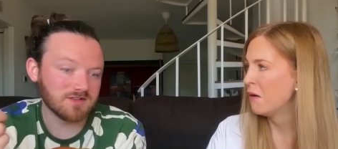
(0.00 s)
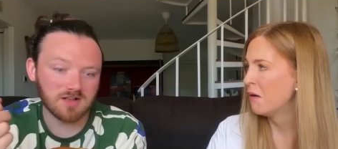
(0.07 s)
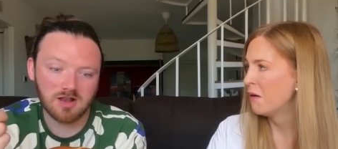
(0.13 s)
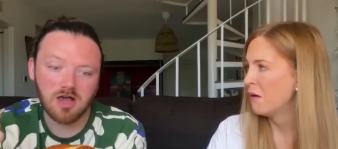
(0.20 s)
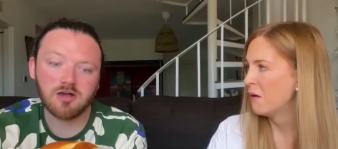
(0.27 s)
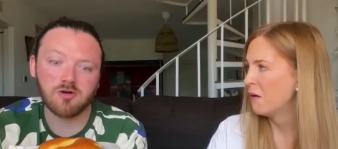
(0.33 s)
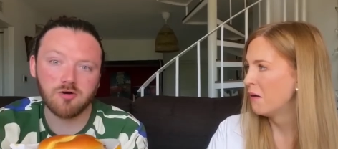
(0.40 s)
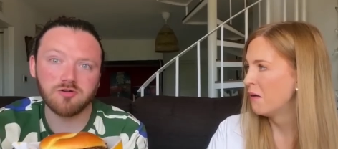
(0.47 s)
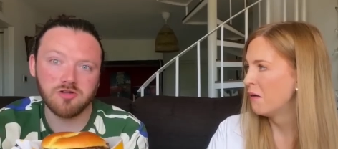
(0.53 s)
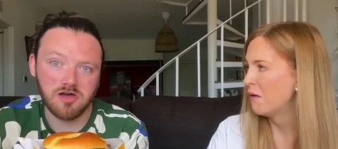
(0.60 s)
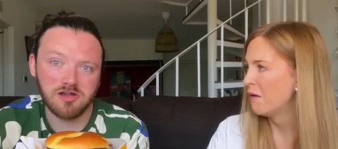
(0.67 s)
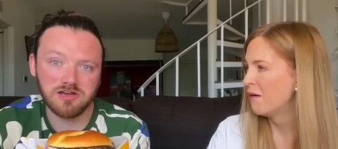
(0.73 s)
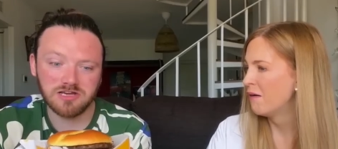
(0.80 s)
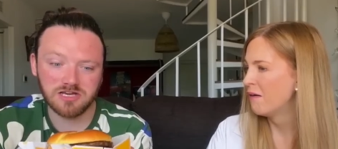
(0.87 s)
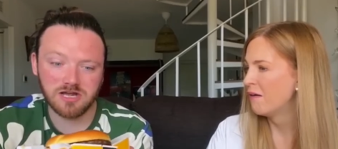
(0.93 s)
Speaker 1: a lot going on
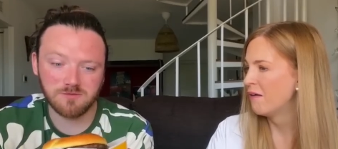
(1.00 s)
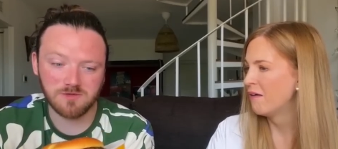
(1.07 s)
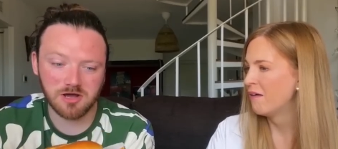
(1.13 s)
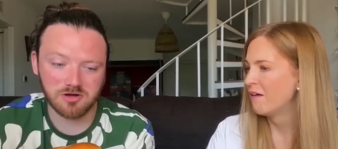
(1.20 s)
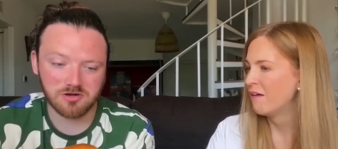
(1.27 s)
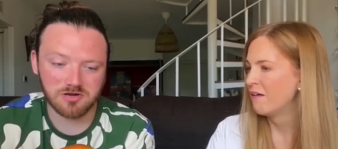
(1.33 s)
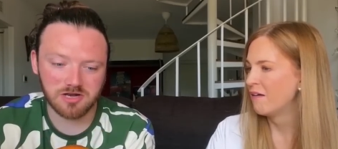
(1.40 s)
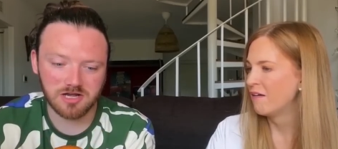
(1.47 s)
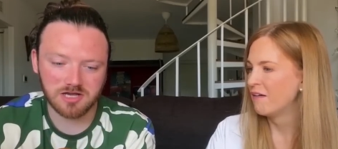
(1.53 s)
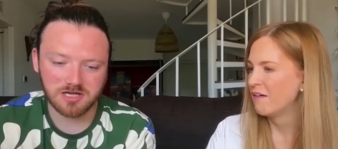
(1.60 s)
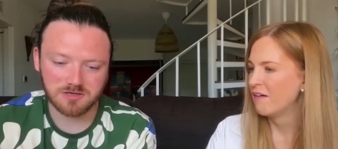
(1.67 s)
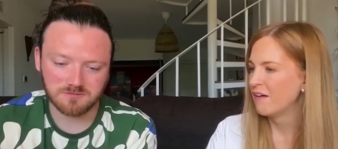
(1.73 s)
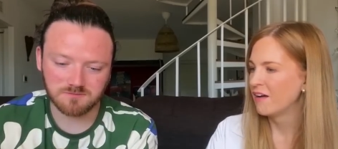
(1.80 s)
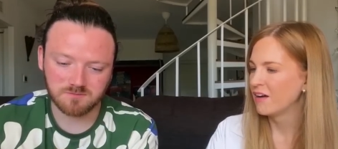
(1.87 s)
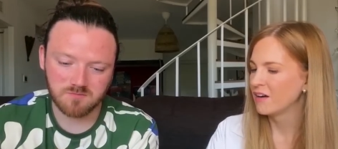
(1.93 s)
in it, I'm not gonna lie.
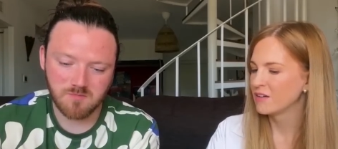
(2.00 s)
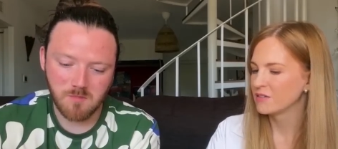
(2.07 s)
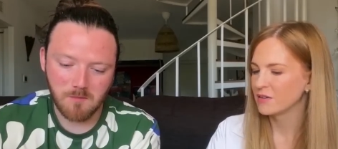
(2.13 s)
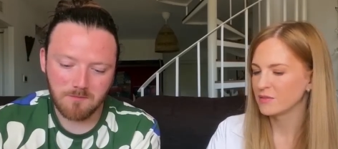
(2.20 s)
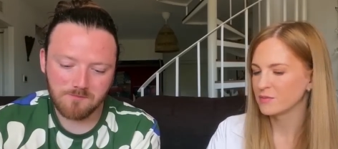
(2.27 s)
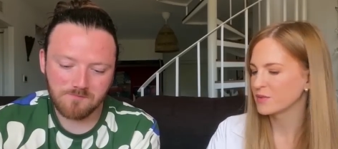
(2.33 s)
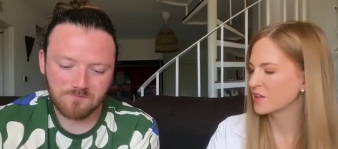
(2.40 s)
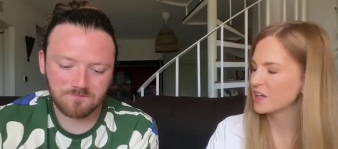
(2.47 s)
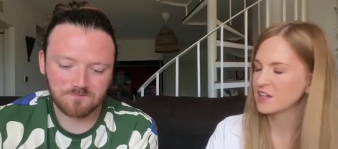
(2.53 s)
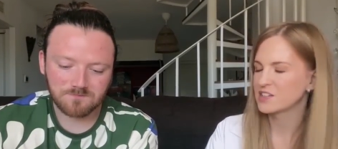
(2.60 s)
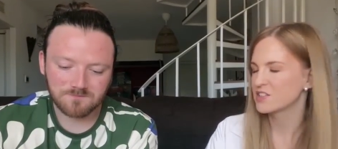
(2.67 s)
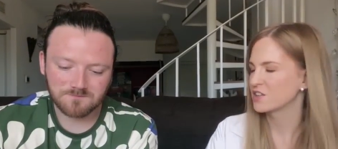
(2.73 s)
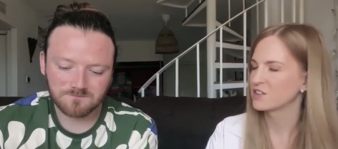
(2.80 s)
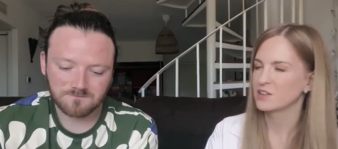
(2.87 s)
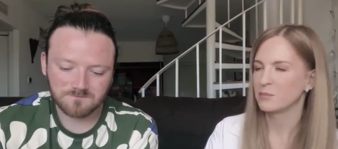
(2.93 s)
Speaker 2: The
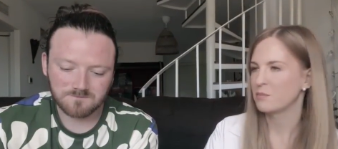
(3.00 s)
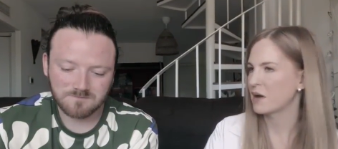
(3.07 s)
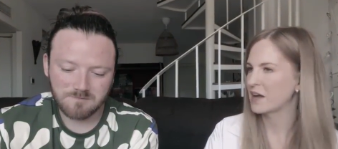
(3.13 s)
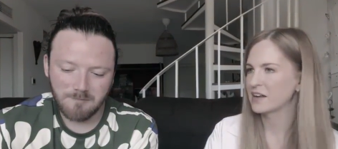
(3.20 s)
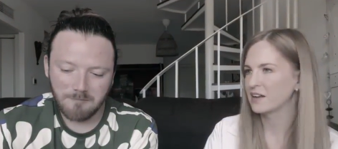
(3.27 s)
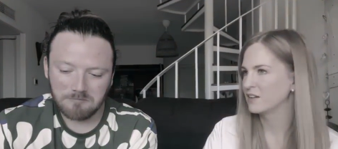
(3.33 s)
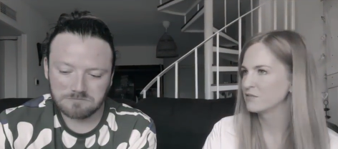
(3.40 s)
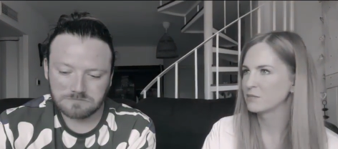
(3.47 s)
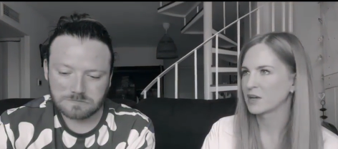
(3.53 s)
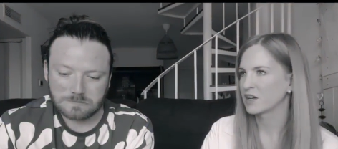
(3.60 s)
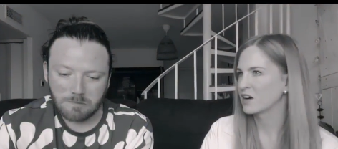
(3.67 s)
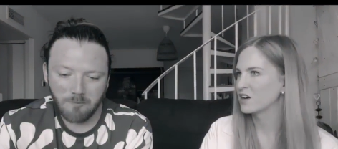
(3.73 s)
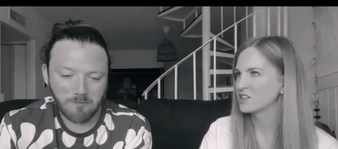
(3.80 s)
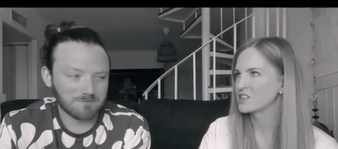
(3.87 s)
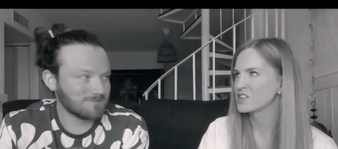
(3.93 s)
eternal battle of my
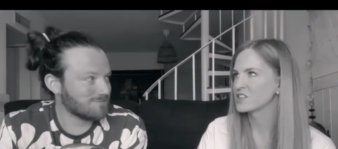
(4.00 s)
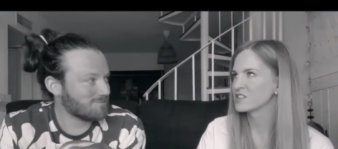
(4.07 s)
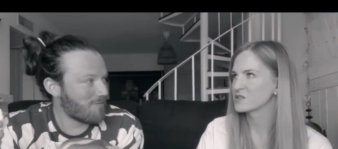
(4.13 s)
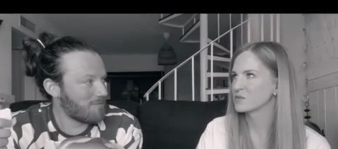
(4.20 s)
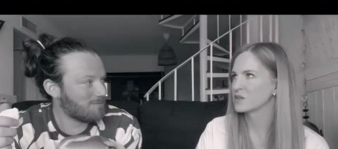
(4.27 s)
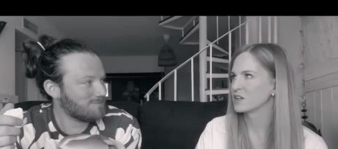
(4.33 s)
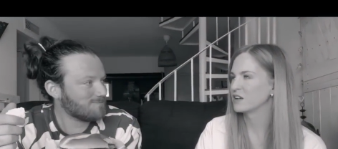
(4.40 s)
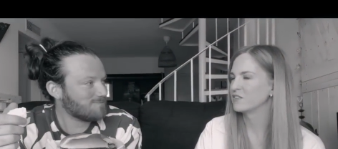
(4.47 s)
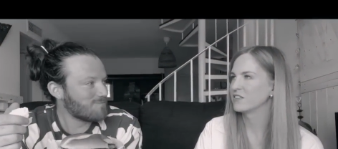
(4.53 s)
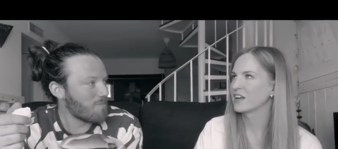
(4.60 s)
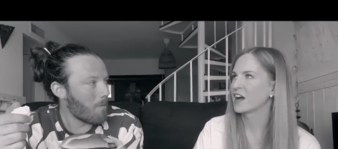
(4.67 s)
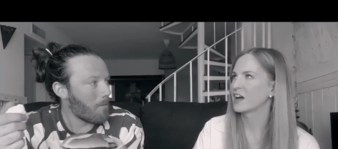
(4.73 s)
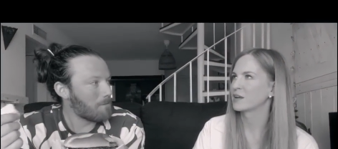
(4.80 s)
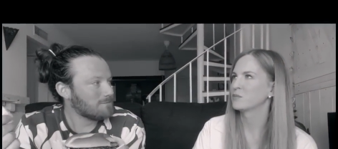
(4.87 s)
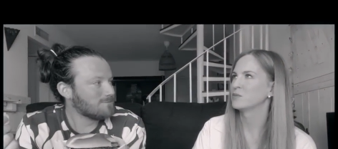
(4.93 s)
conscience with loving
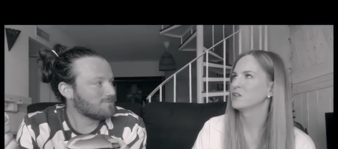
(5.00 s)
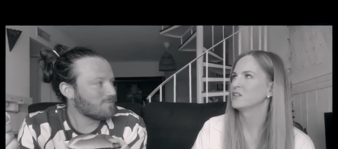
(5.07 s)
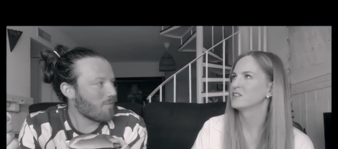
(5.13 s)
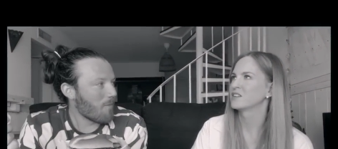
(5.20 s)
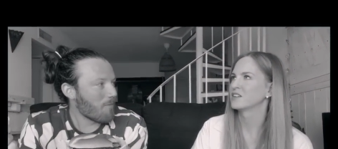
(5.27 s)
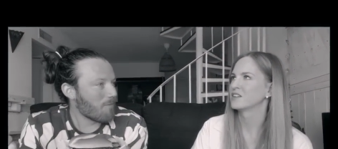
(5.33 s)
animals.